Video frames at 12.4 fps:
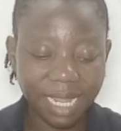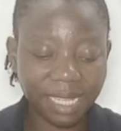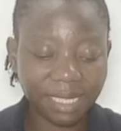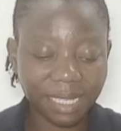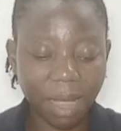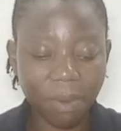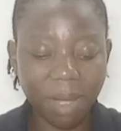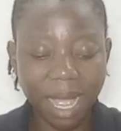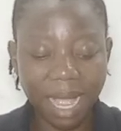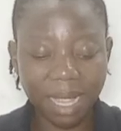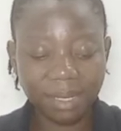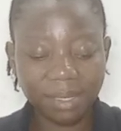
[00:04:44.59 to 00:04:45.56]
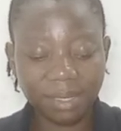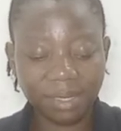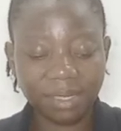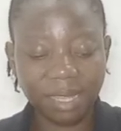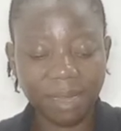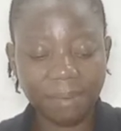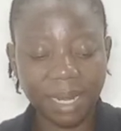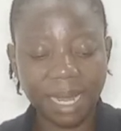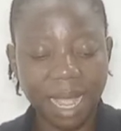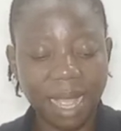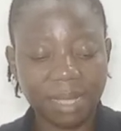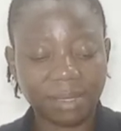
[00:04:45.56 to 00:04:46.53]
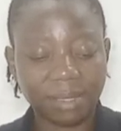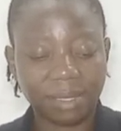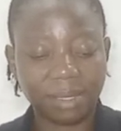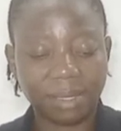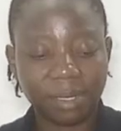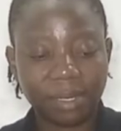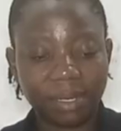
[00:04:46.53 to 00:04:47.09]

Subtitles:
is our stearic acid.